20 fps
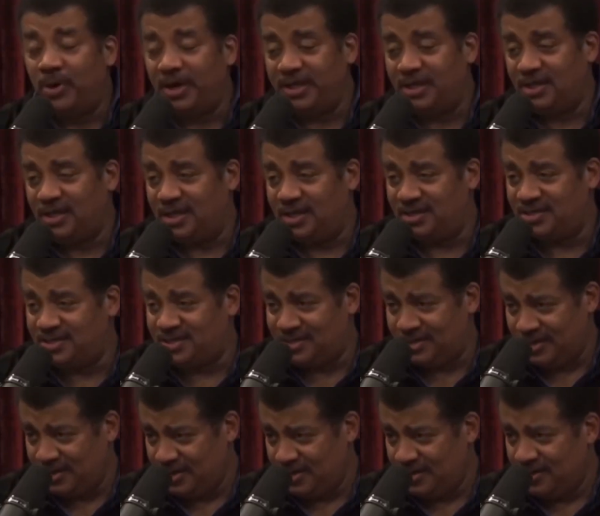is,
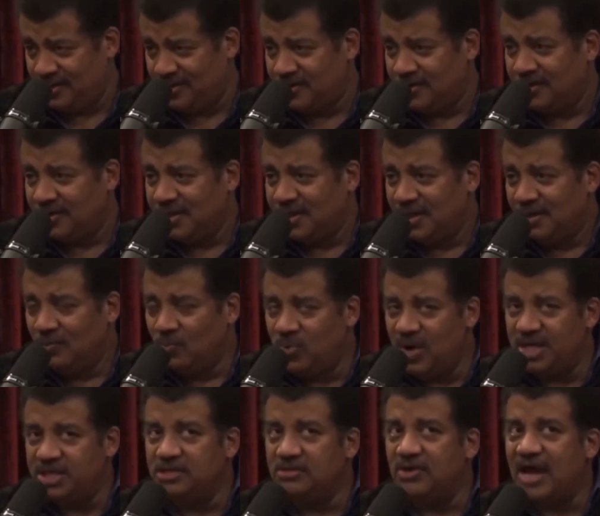
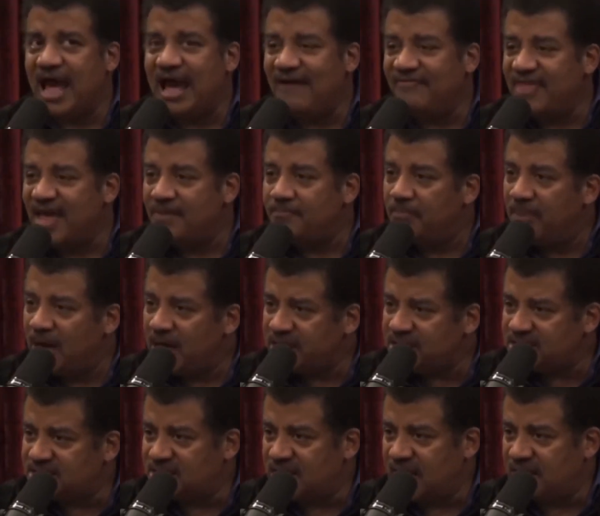when you have that
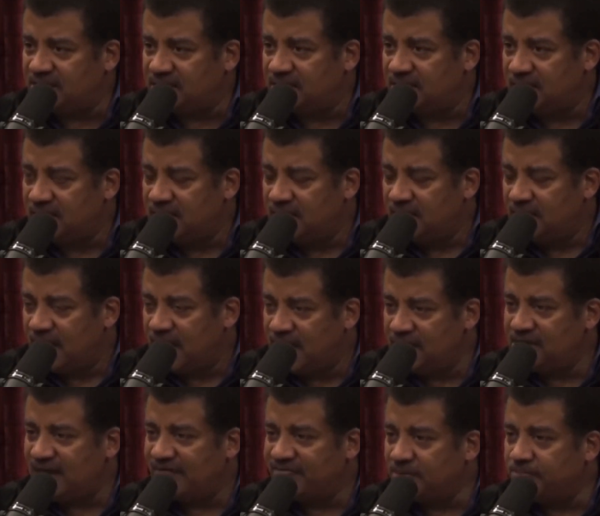mindset and you
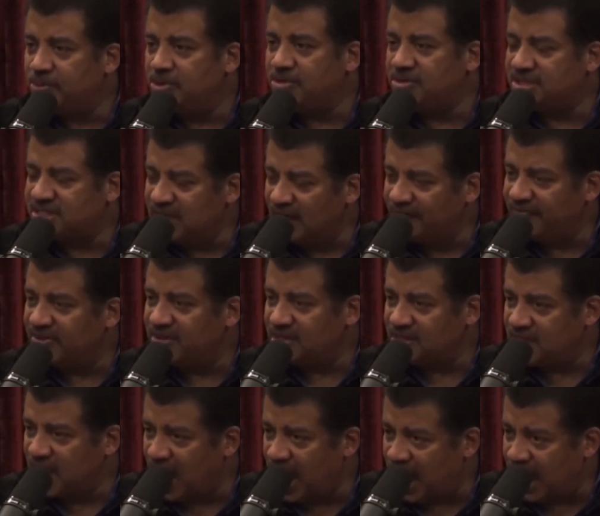have to put yourself at the
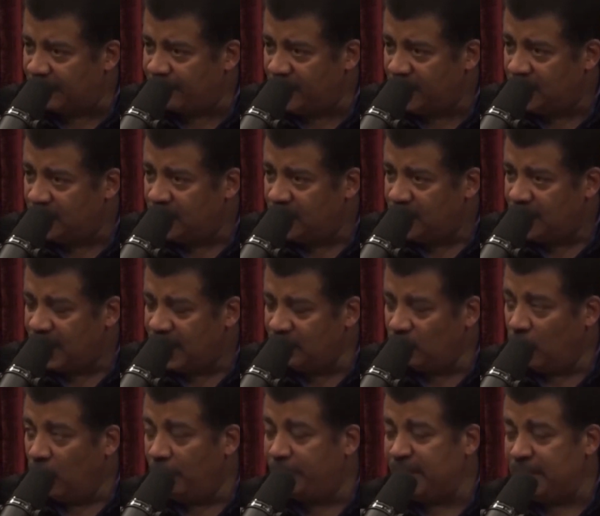top, and
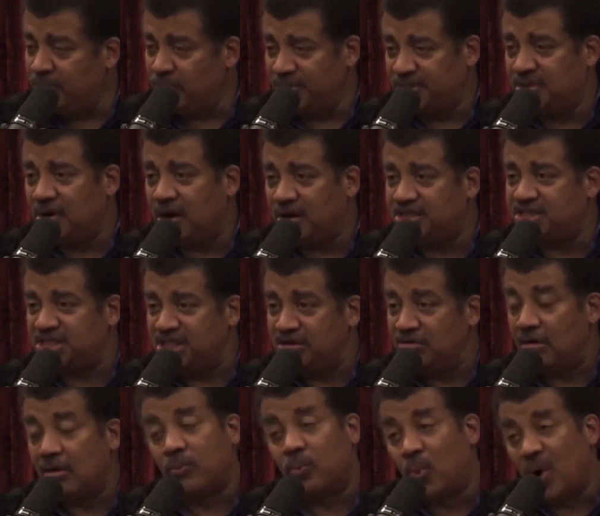all people with dark skin
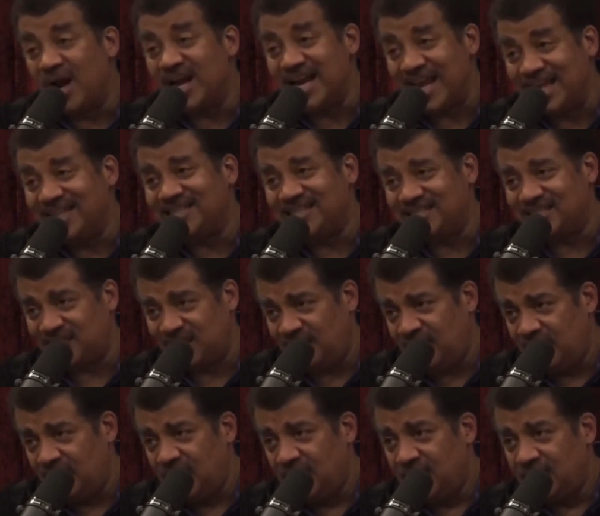are one entity,
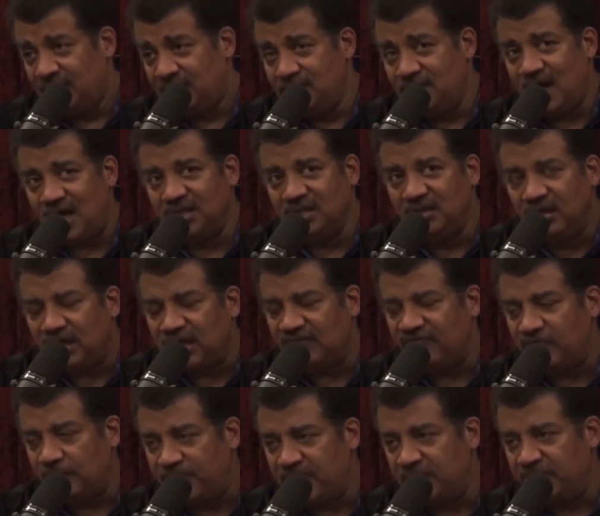you're not looking for
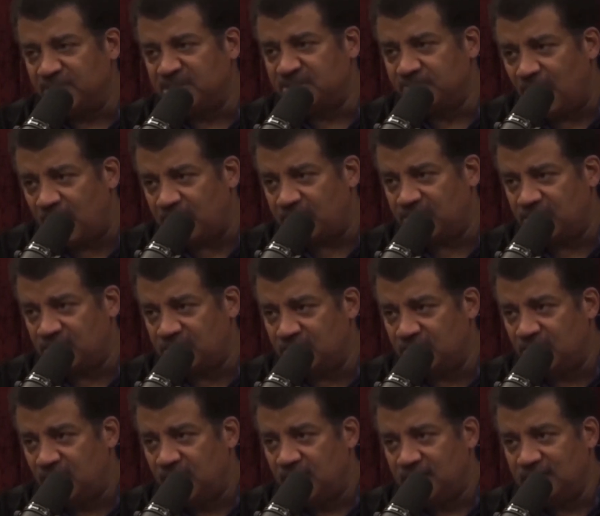people smarter than you.
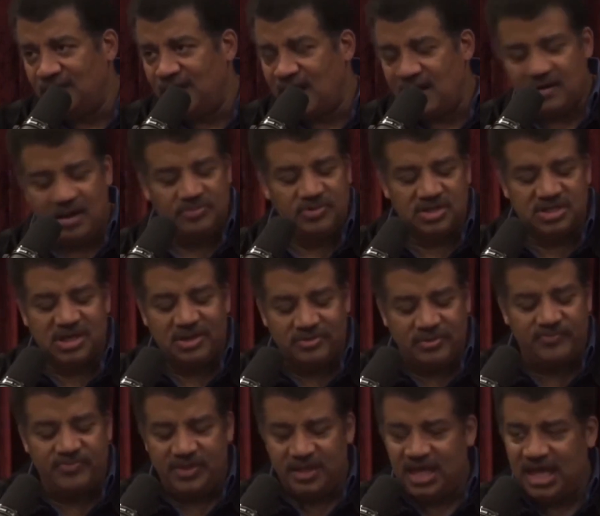You're not. There's other
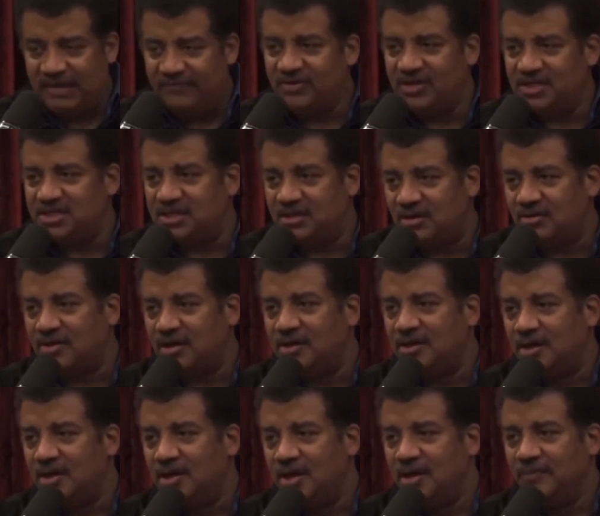evidence here. Do
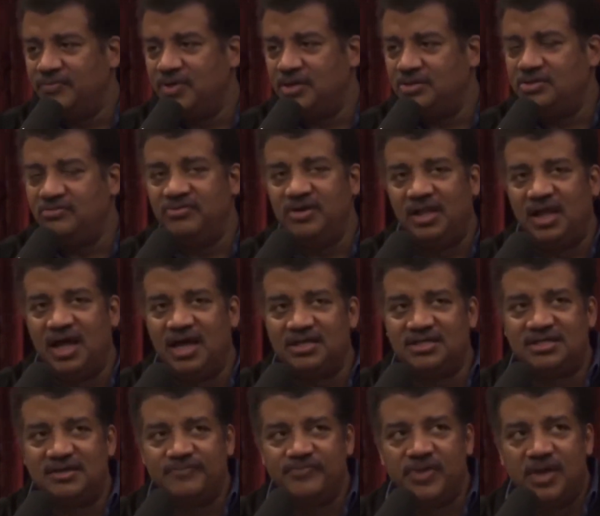you realize
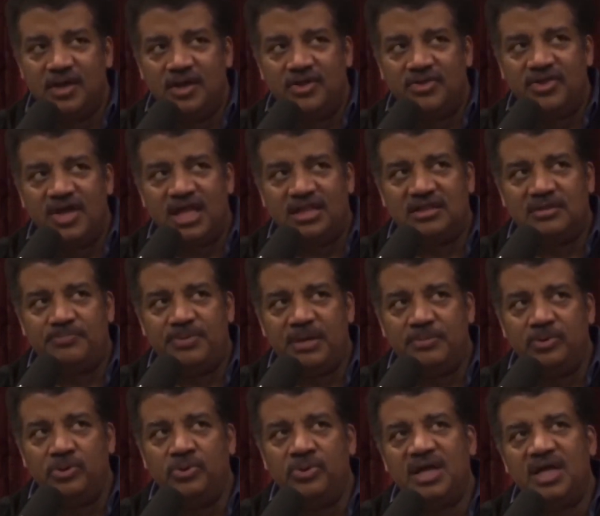that the people
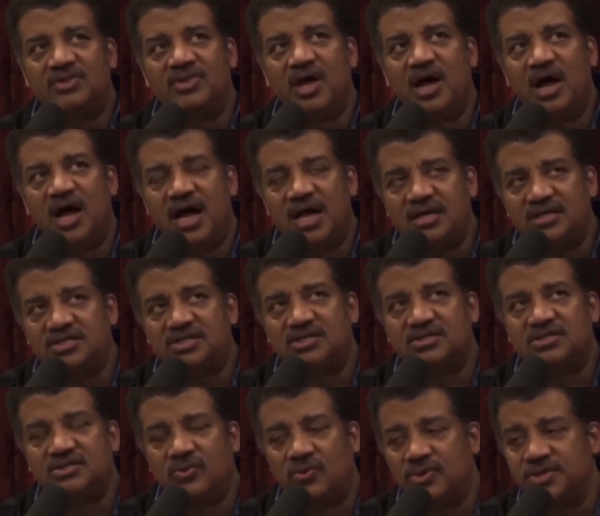who get the highest
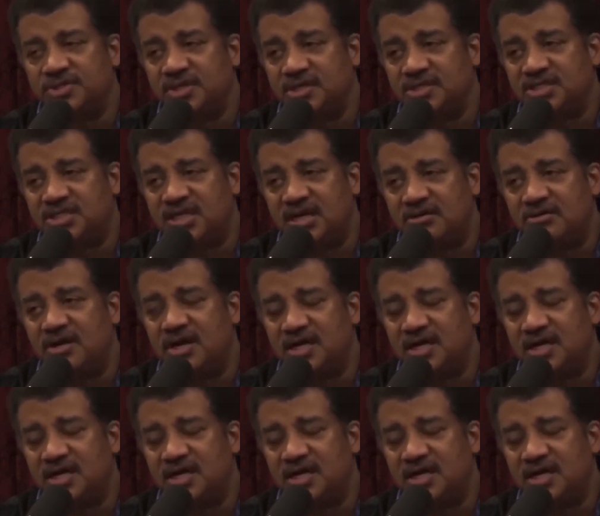scores on standardized